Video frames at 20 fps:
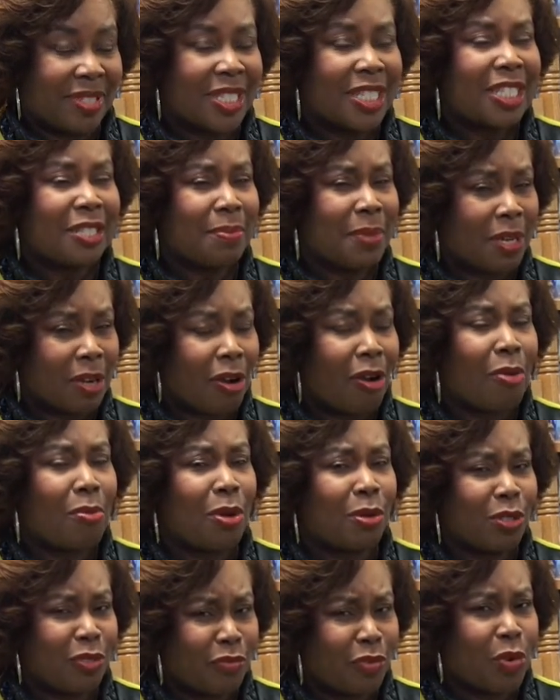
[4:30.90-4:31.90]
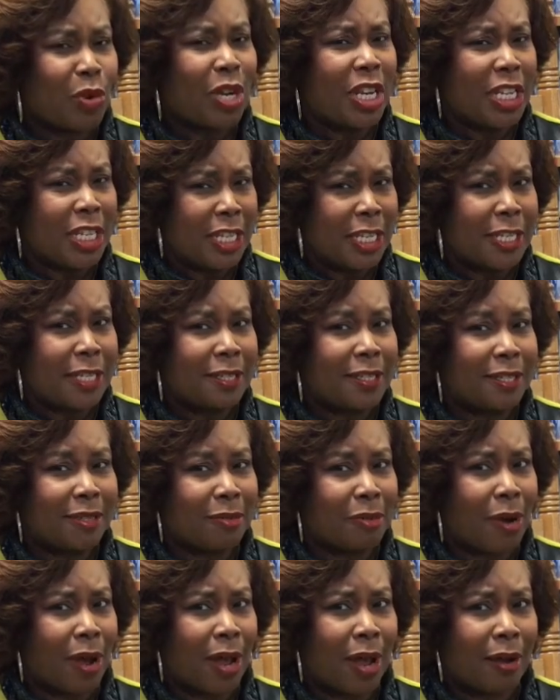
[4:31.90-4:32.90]
It's been almost 40 years.
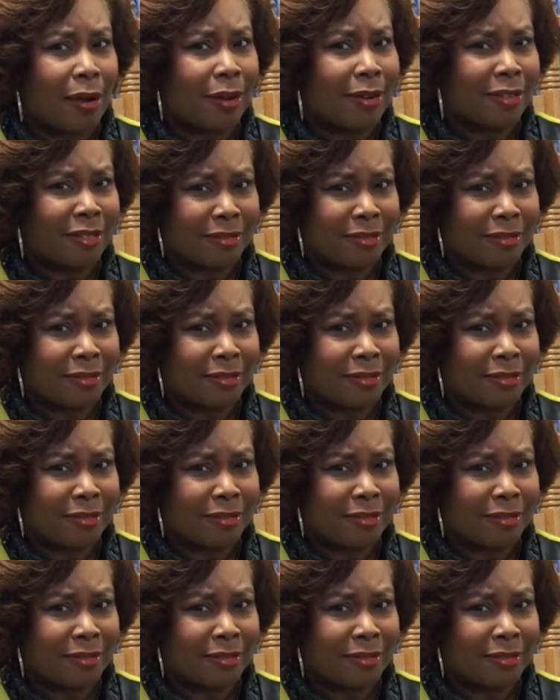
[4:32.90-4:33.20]
Wow.